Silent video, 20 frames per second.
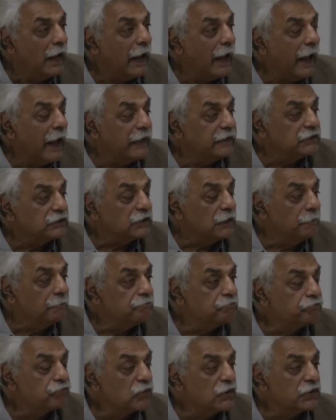And
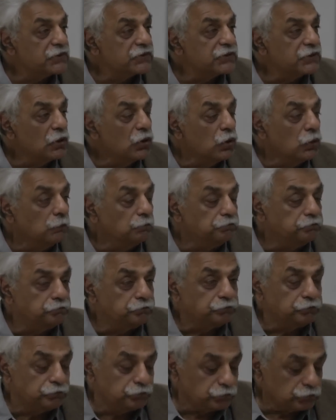so,
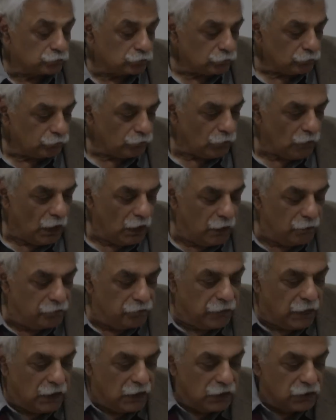
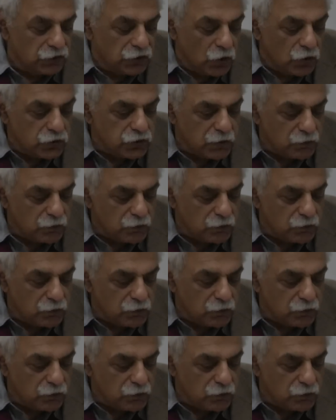though